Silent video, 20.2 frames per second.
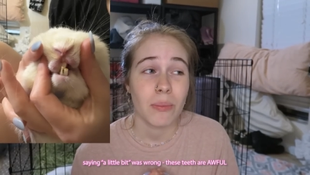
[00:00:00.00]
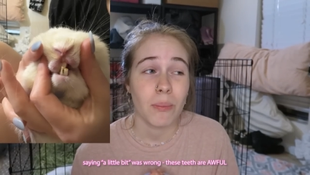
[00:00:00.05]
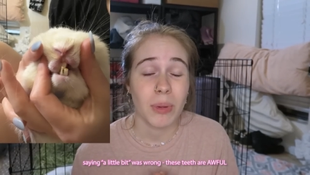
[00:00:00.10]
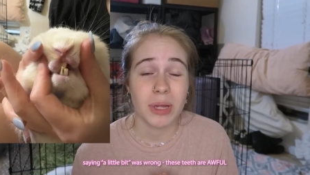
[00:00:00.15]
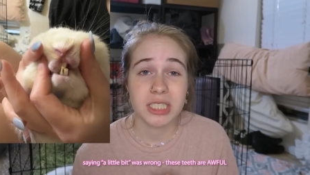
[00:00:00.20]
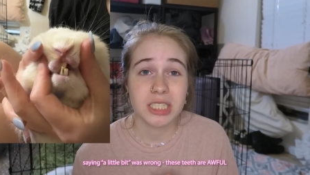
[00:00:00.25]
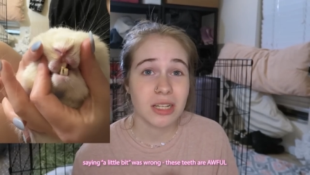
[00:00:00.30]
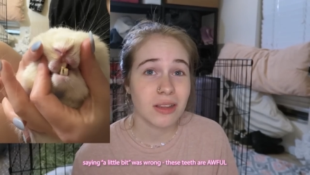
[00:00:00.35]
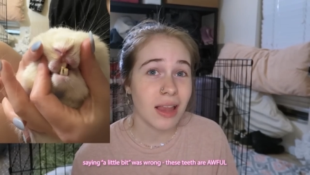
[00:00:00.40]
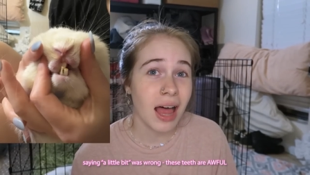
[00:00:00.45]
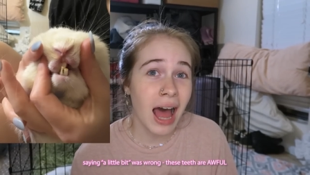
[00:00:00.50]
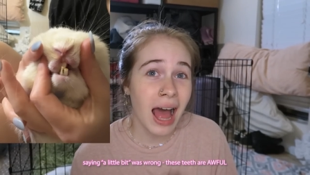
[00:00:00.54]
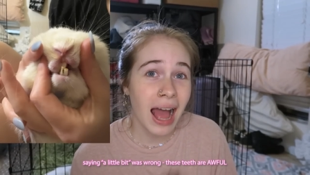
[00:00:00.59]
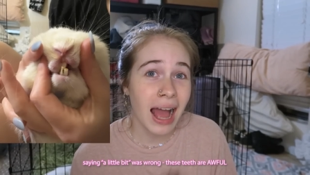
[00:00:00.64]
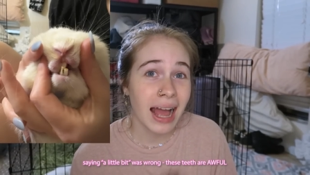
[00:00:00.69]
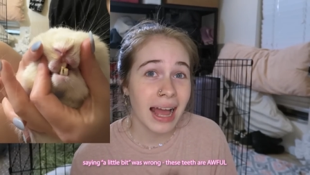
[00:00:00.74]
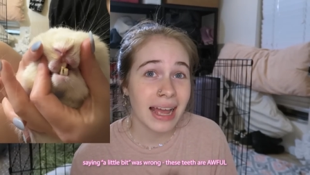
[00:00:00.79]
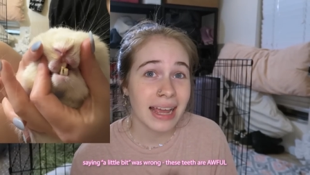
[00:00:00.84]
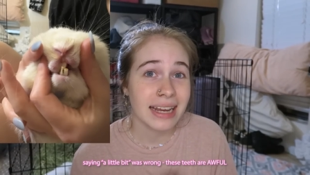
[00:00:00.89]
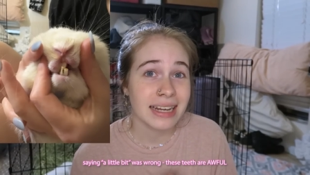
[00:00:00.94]

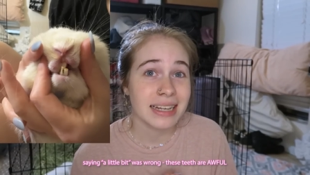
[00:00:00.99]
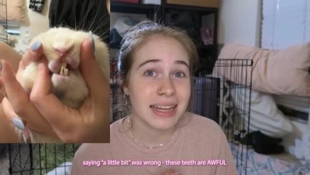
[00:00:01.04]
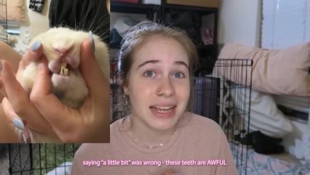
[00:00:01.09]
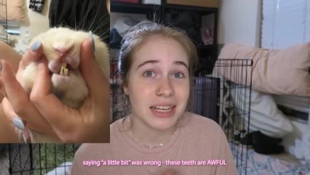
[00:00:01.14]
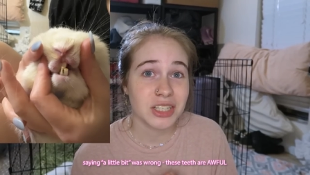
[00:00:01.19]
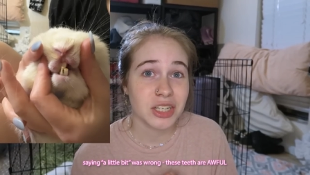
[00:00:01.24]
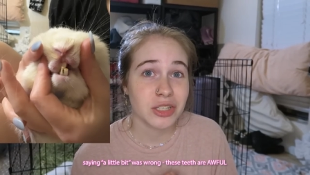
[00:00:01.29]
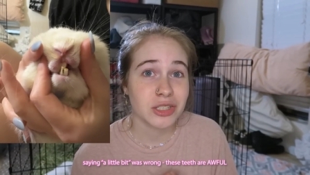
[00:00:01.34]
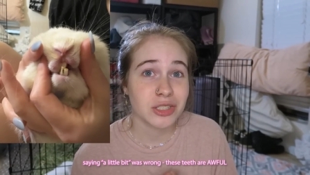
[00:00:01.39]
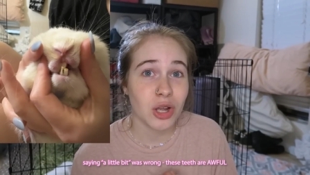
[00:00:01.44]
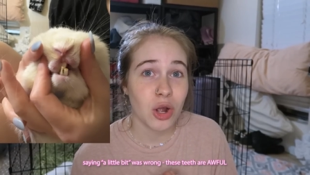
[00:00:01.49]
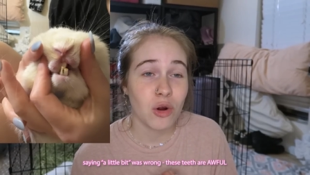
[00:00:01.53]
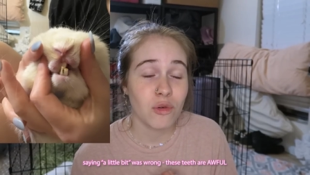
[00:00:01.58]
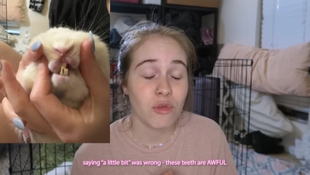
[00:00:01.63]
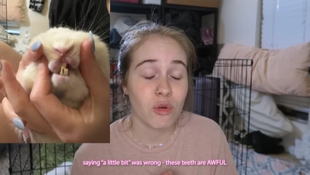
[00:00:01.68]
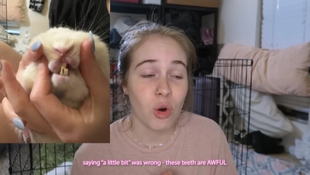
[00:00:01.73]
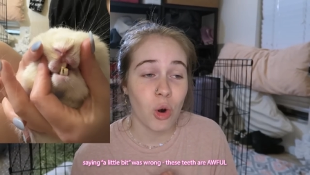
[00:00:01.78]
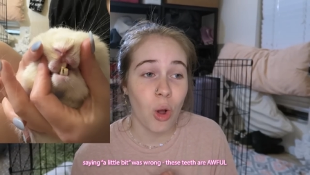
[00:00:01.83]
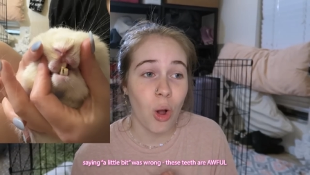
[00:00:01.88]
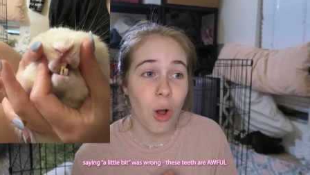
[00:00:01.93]
misaligned, and just
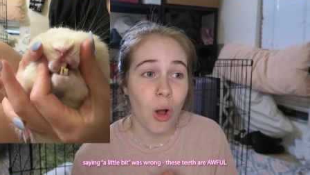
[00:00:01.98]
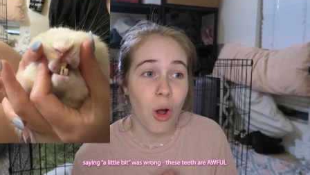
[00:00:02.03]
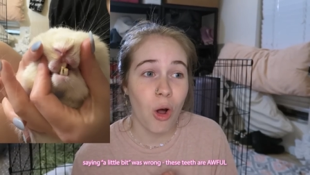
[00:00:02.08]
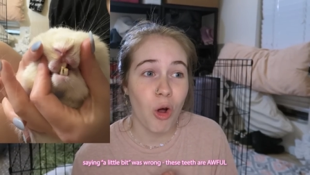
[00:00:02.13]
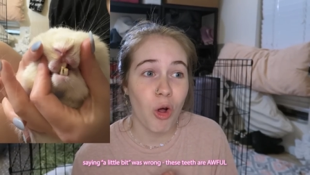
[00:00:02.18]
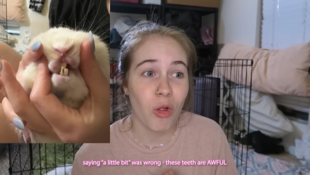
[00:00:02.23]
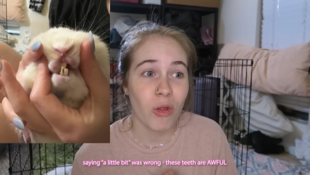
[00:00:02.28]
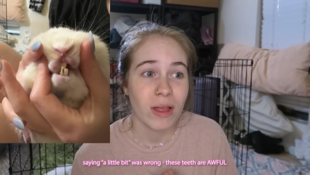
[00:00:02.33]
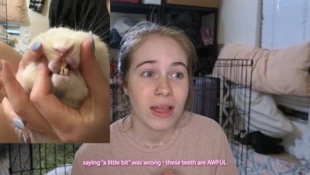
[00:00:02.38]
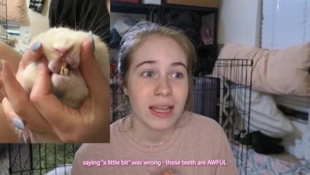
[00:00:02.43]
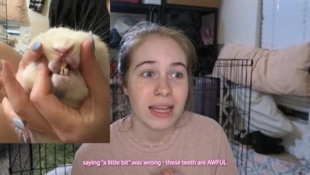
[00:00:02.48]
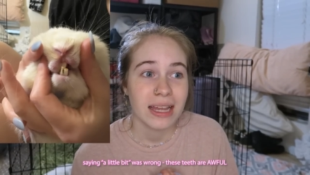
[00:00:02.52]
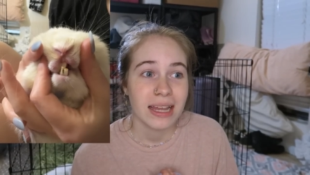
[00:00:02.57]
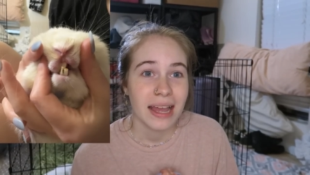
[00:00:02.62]
overall